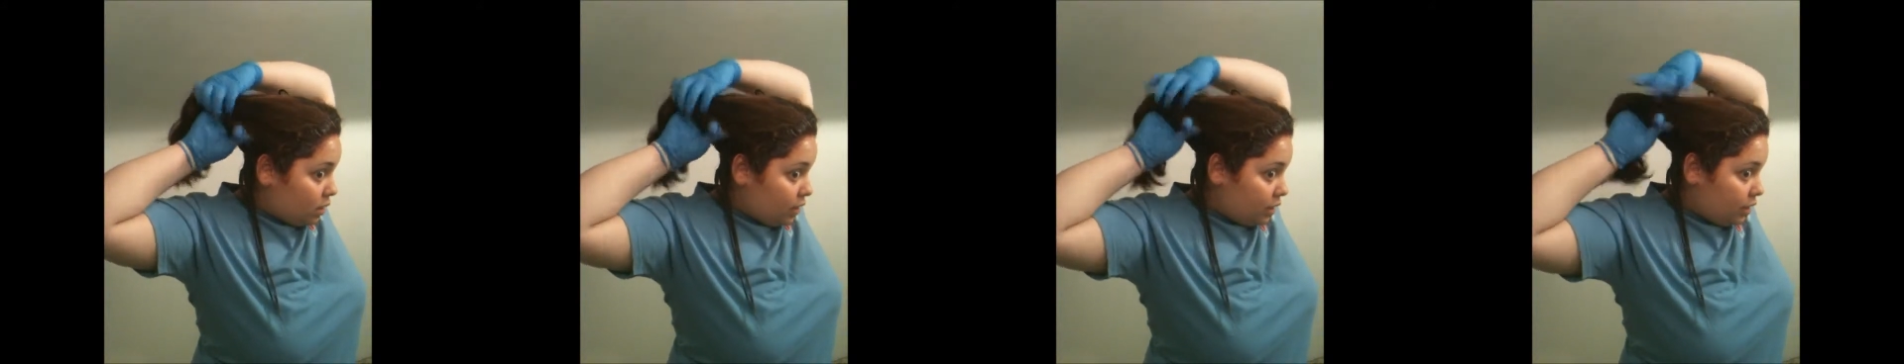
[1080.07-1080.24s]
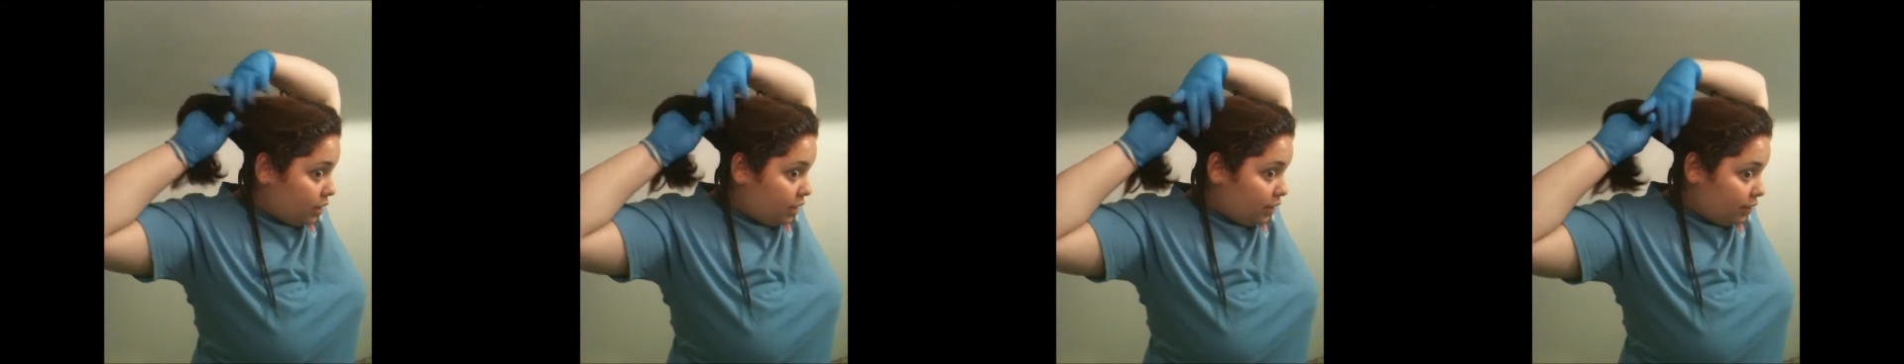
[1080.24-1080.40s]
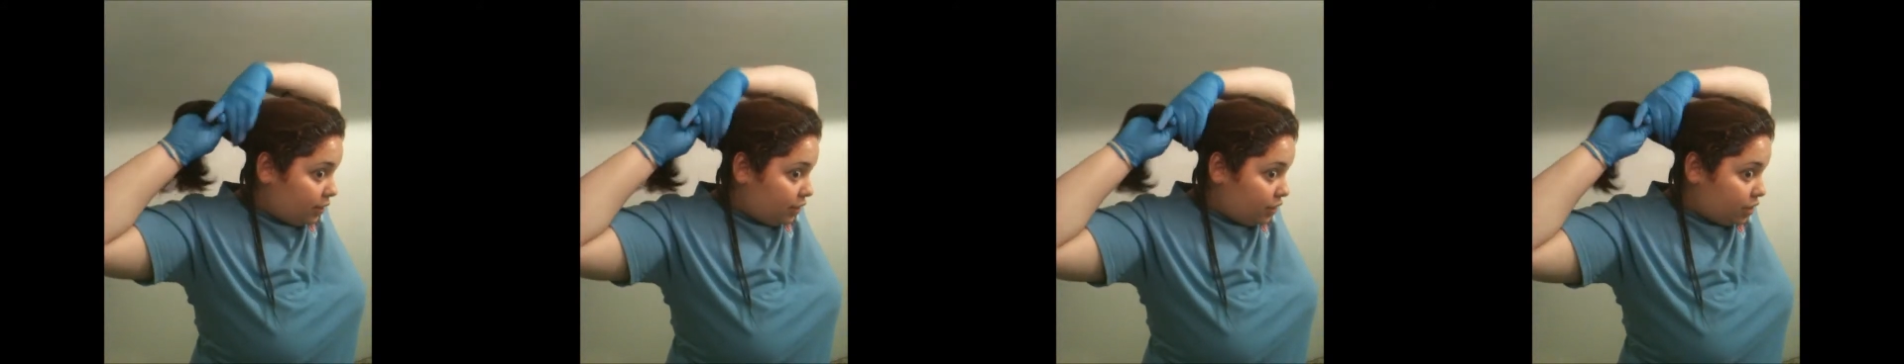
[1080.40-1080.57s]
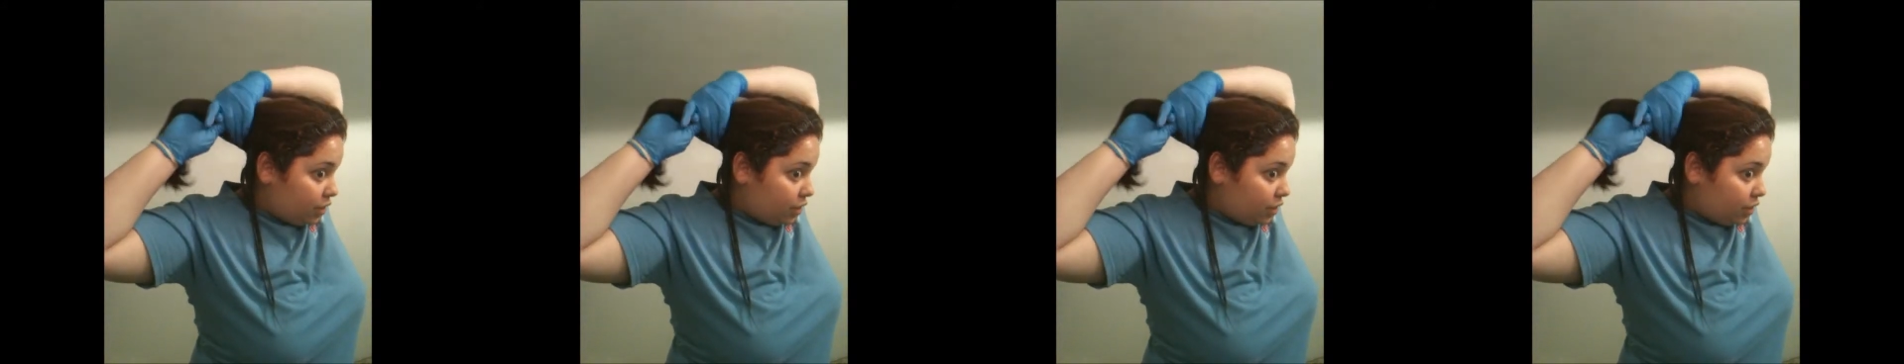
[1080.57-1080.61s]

another